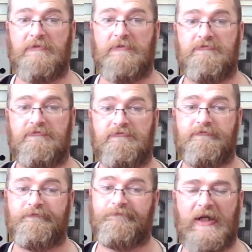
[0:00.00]
But
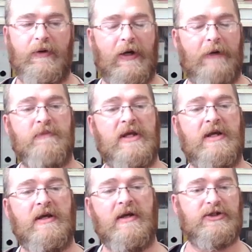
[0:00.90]
anyway, The top
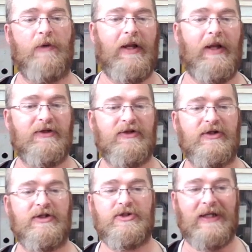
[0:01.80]

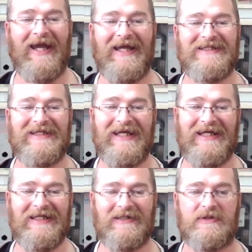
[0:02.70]
128 kingdoms
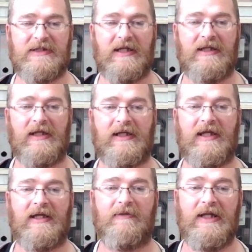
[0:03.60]
in the kingdom
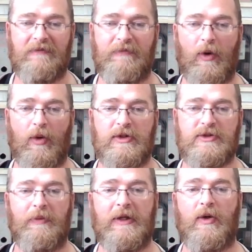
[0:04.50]
leaderboards will be
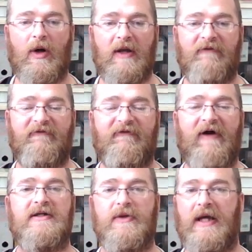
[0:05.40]
qualified to
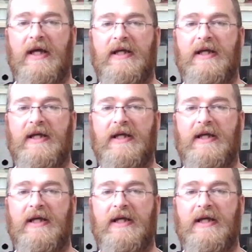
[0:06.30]
enter the next